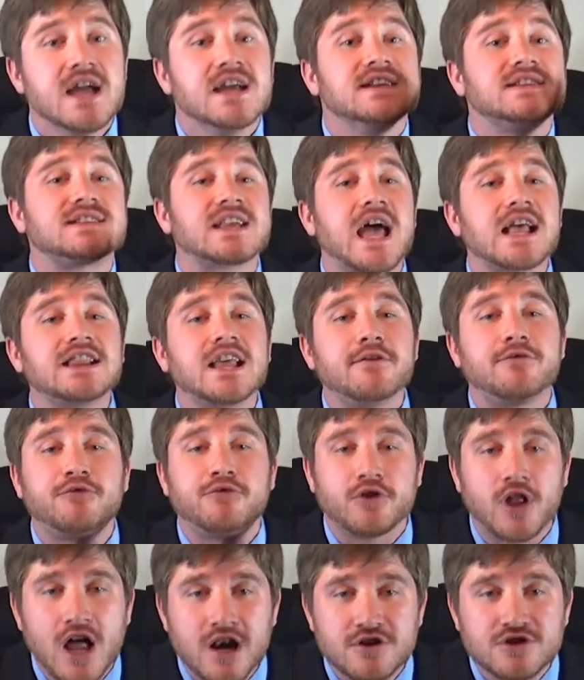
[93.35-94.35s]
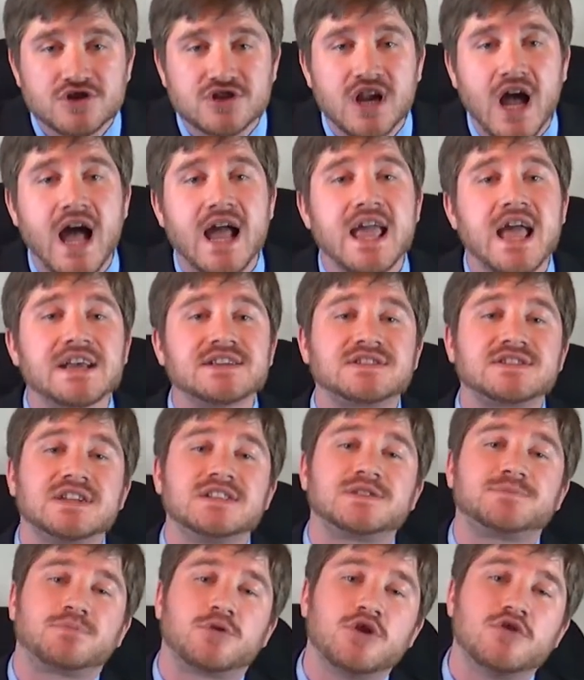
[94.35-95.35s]
Sadly, Fluttershy has
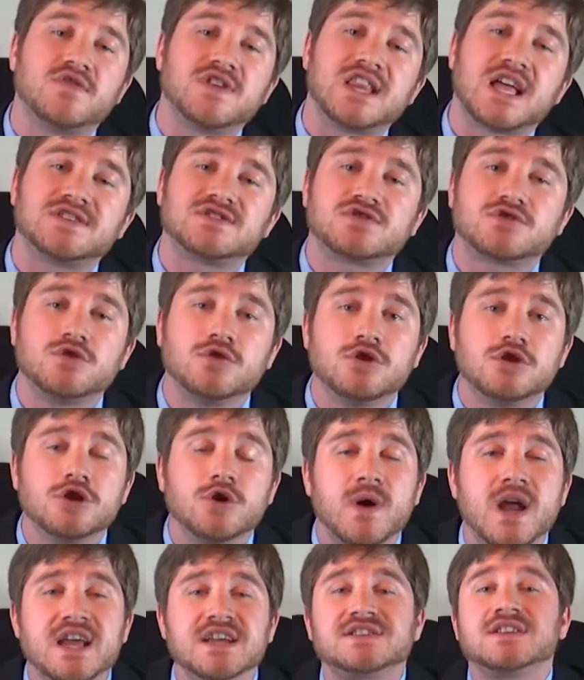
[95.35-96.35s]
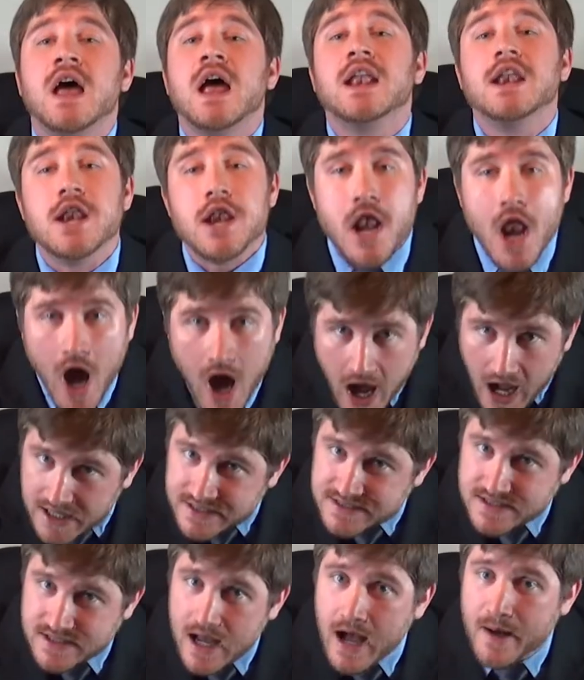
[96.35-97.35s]
since proven that Scootaloo is
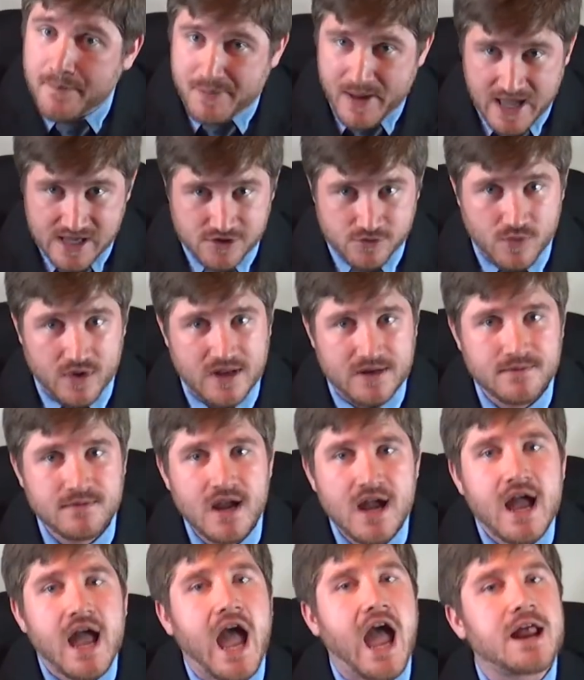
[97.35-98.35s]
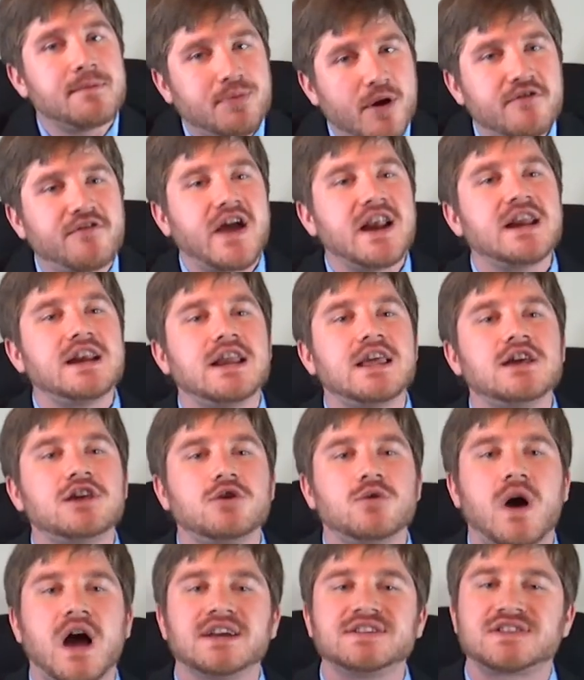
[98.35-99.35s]
not a penguin and prevented
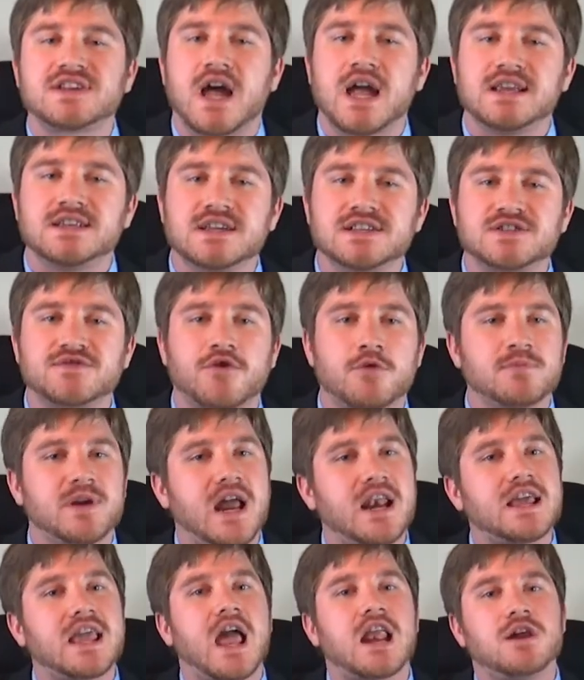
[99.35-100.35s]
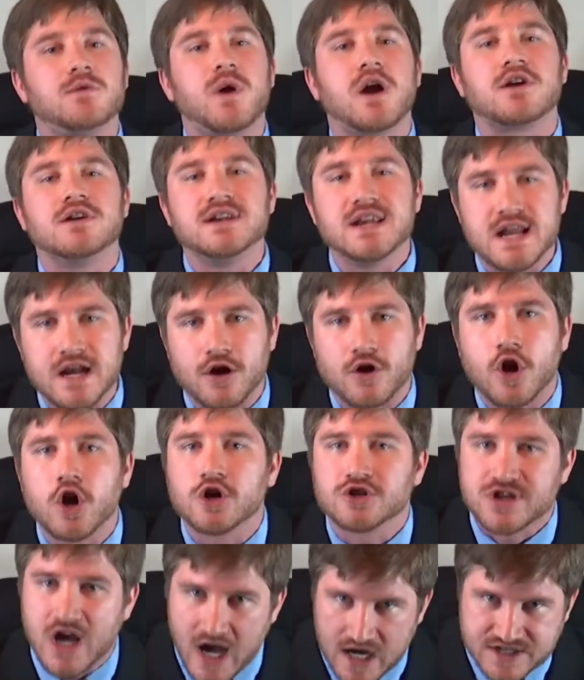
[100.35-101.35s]
EQI scientists from getting anywhere near her
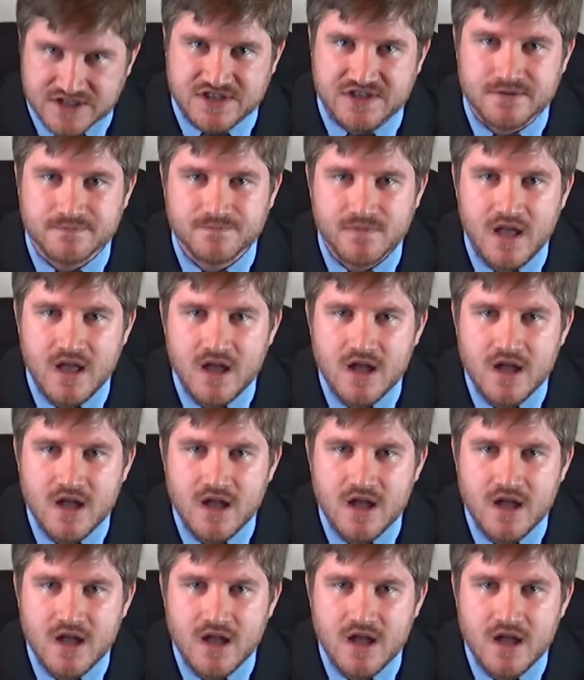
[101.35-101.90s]
ducks.